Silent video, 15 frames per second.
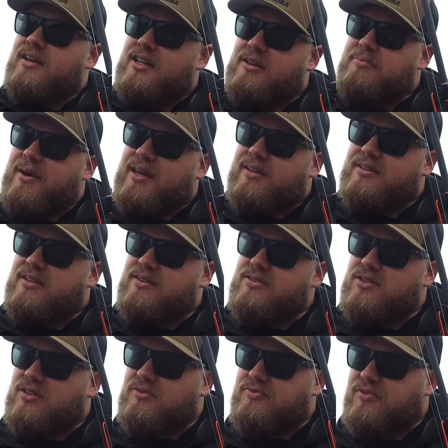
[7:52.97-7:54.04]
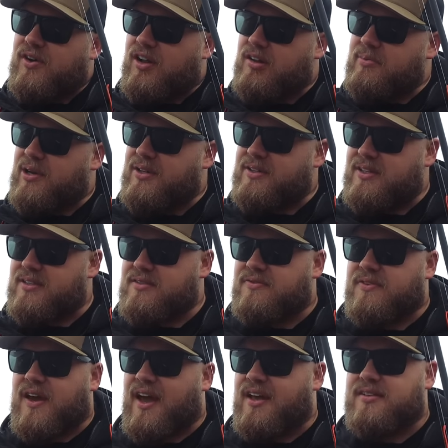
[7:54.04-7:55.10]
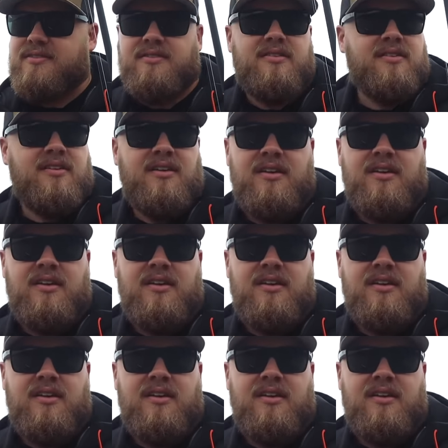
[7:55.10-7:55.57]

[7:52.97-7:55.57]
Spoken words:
That paddle tail is gonna fall about this fast.